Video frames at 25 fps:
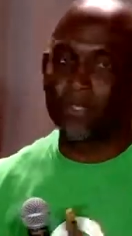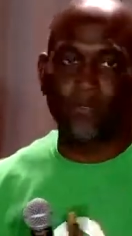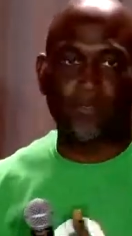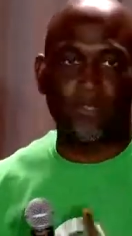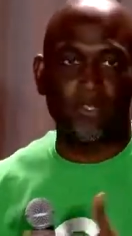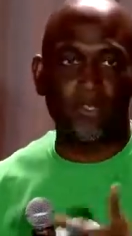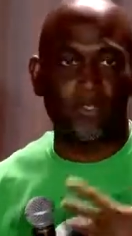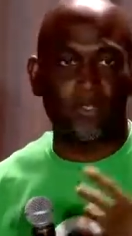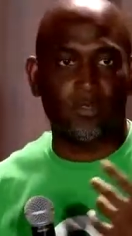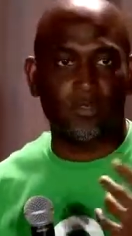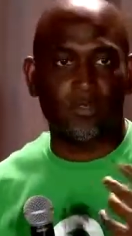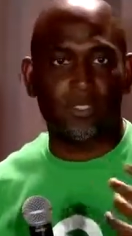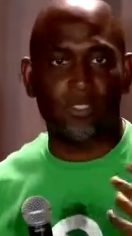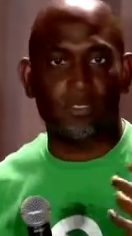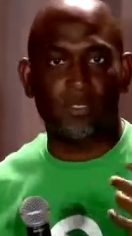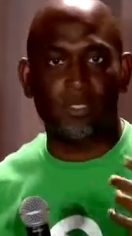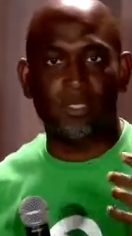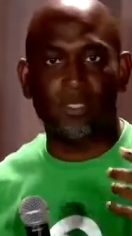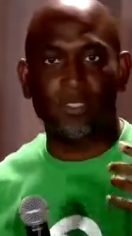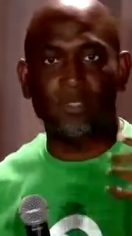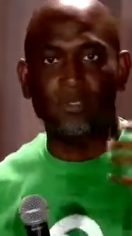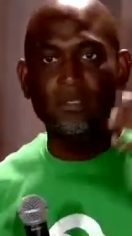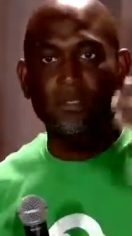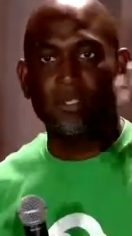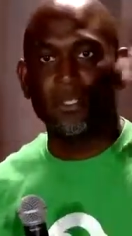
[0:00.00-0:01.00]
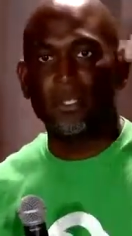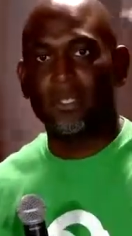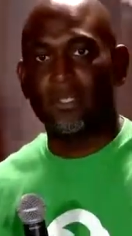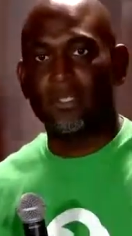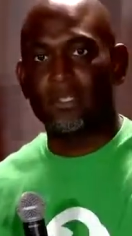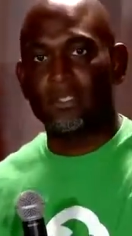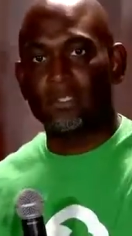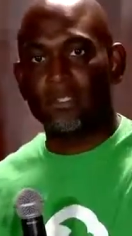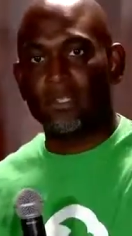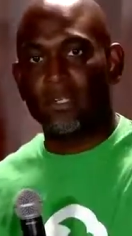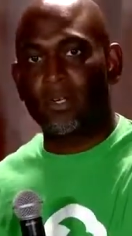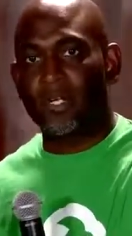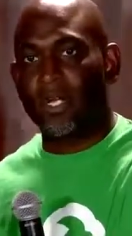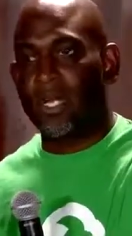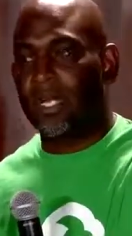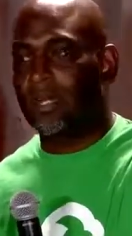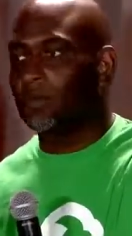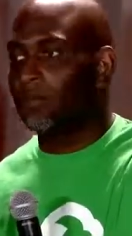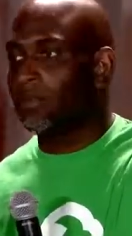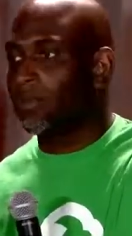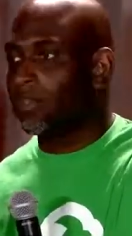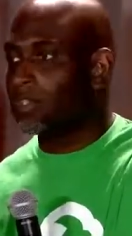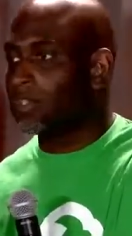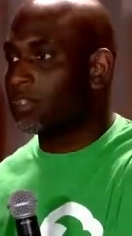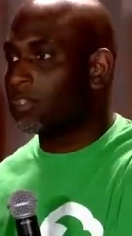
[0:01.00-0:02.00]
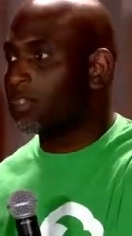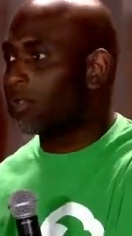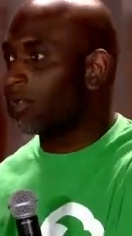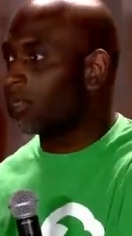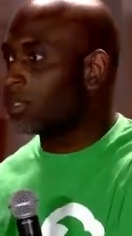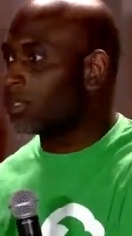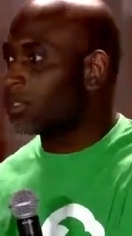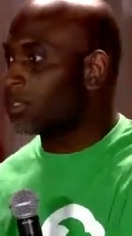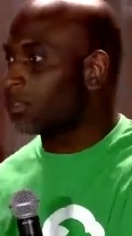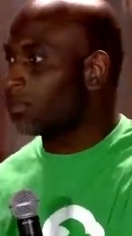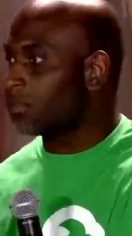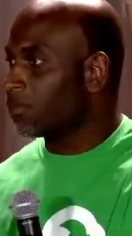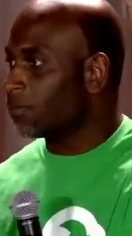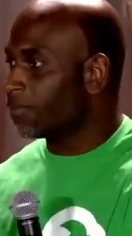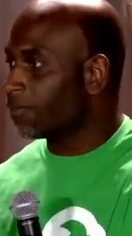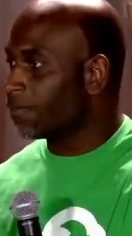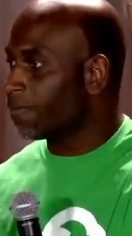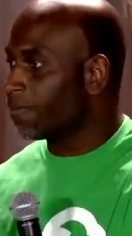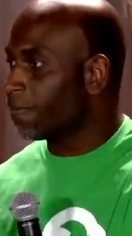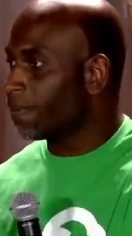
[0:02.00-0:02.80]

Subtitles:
the future of these things. Start at, what do you want to do?